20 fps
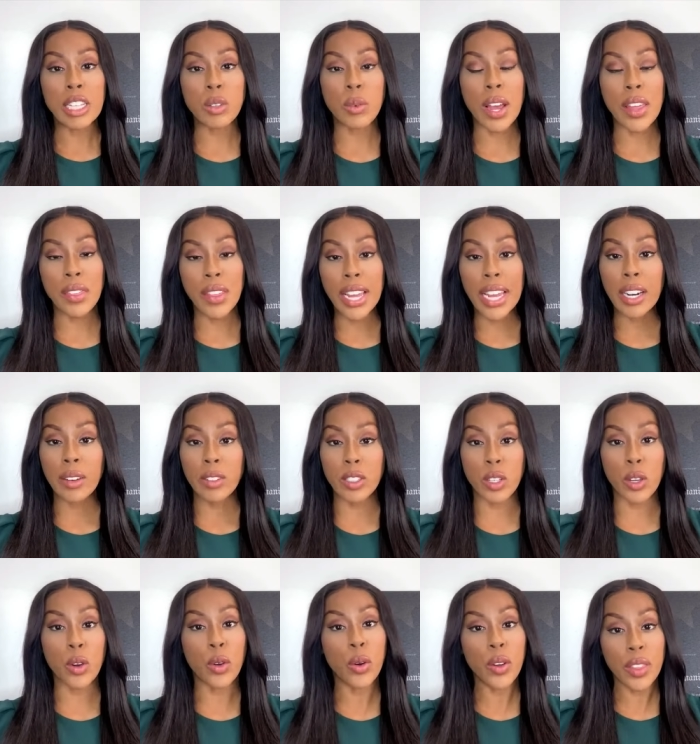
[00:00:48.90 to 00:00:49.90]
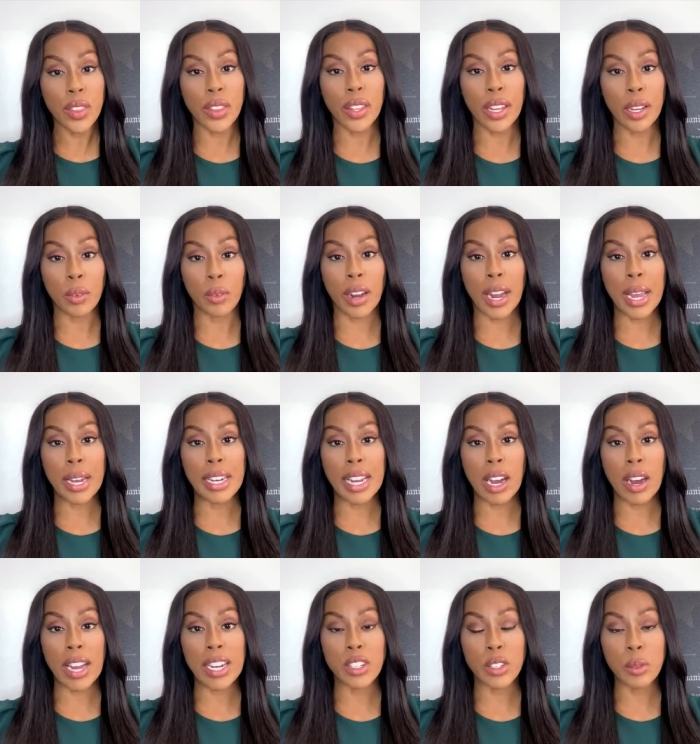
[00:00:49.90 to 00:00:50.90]
And so I think it was a good thing, right?
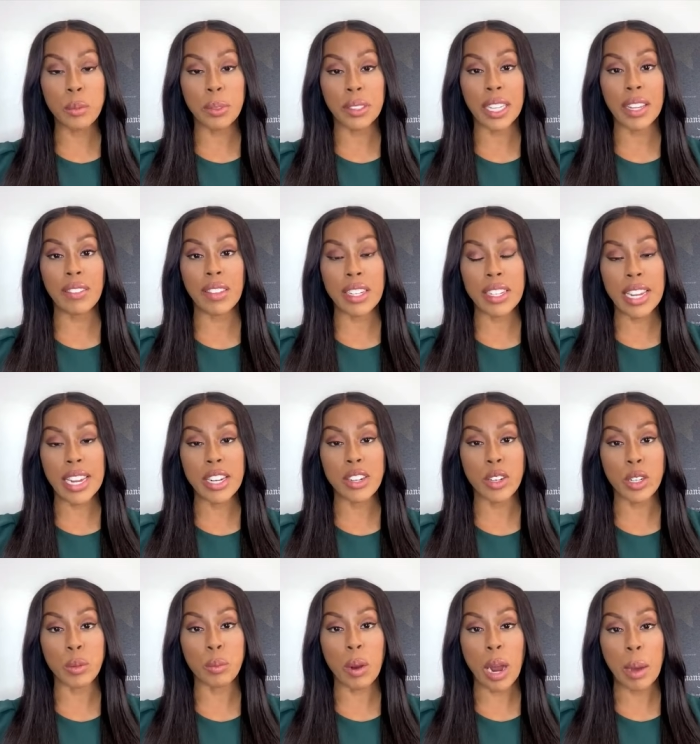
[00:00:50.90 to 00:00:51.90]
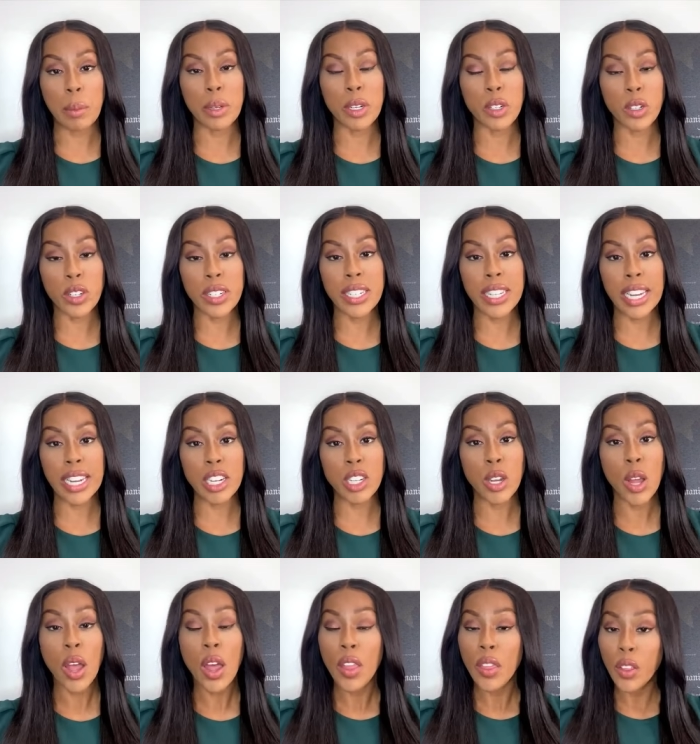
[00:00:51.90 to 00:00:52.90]
Now, I do believe that teachers probably should
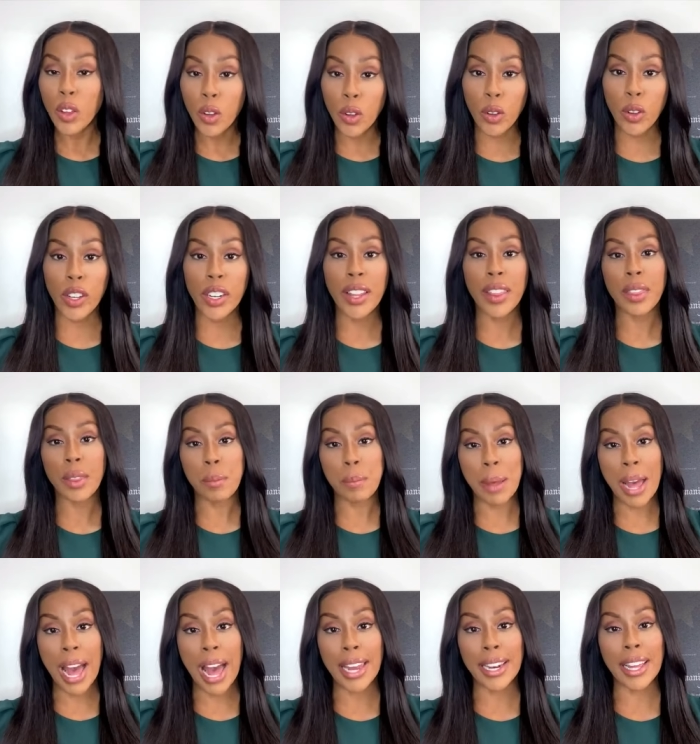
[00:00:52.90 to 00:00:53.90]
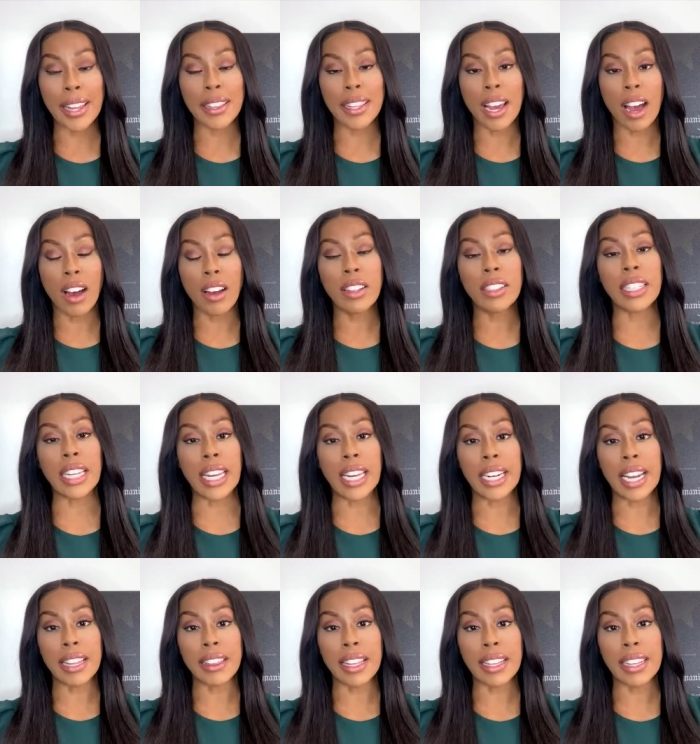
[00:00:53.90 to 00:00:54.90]
teach the good, the bad, and the ugly.
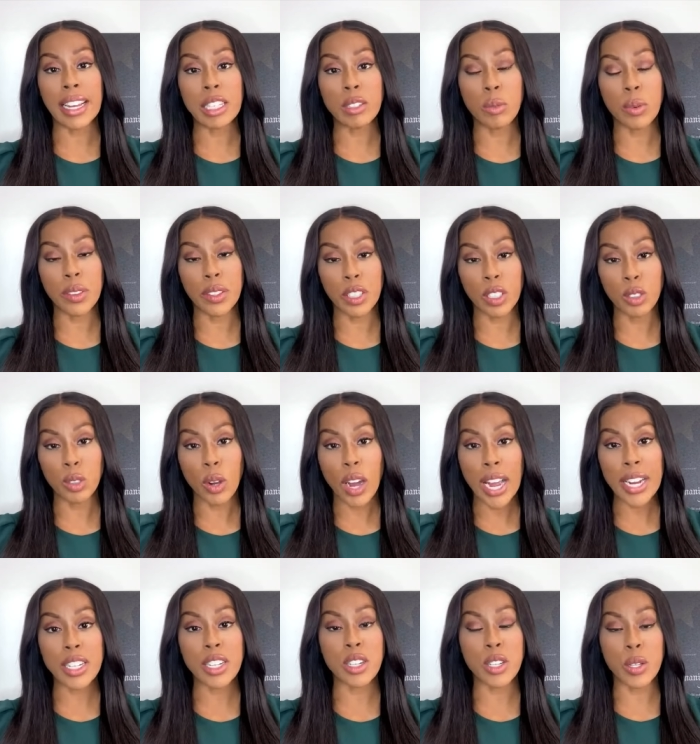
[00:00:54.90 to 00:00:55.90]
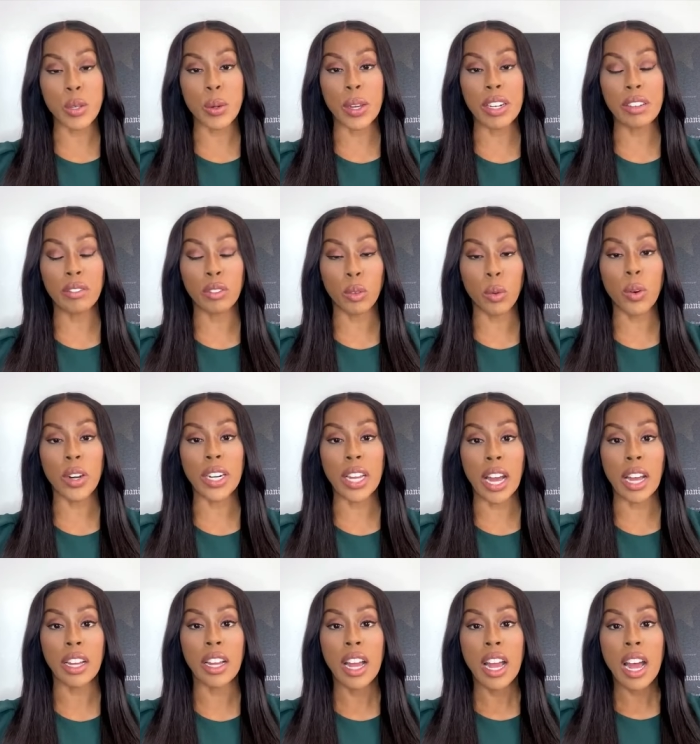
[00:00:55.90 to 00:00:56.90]
And I think that's what they're trying to do in
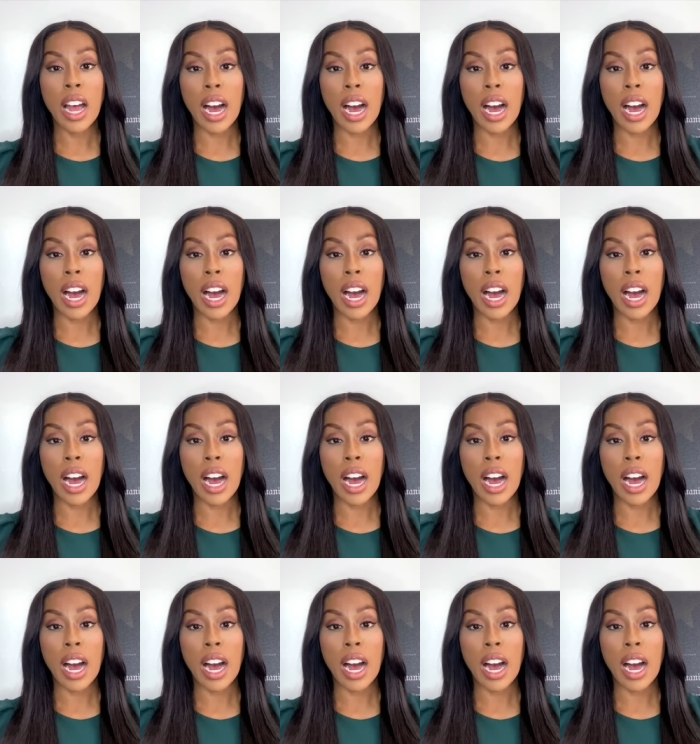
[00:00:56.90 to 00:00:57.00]
Florida.